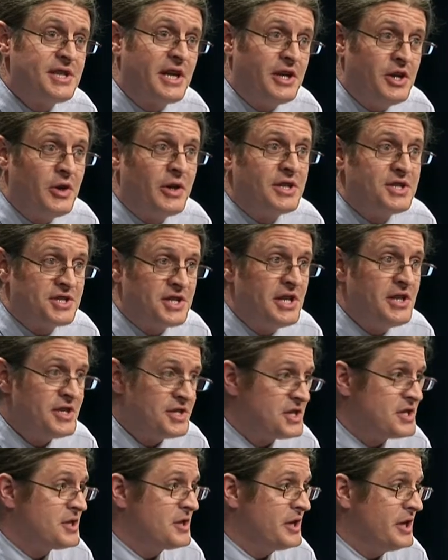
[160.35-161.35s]
and you can see
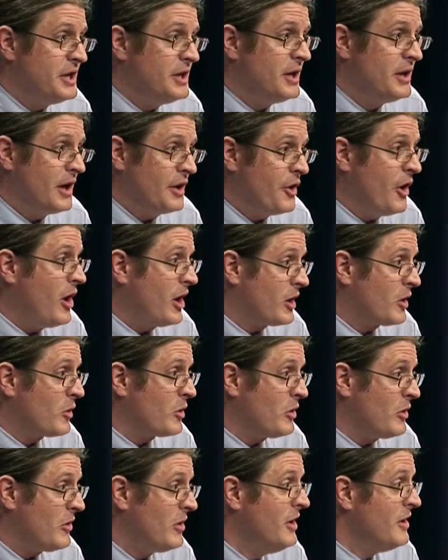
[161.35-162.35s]
this is the
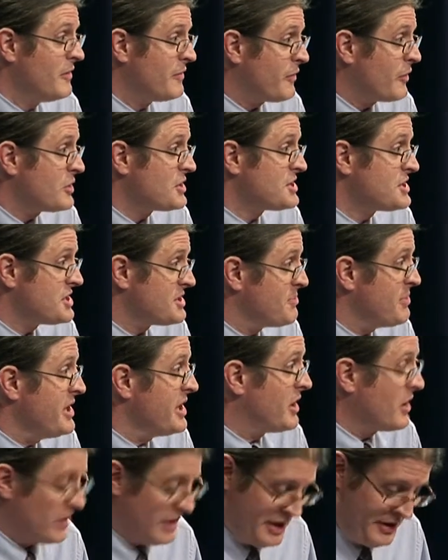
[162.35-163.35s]
inaugural first
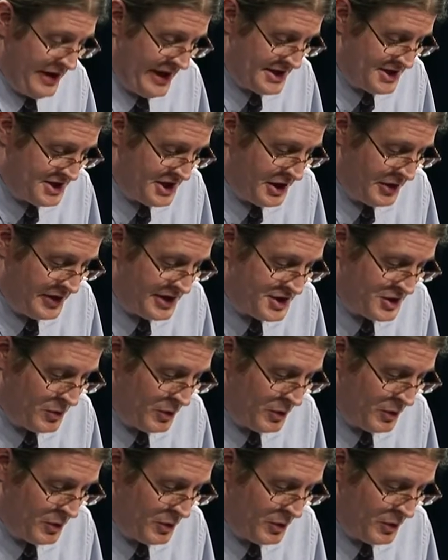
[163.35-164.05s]
speaker in that series,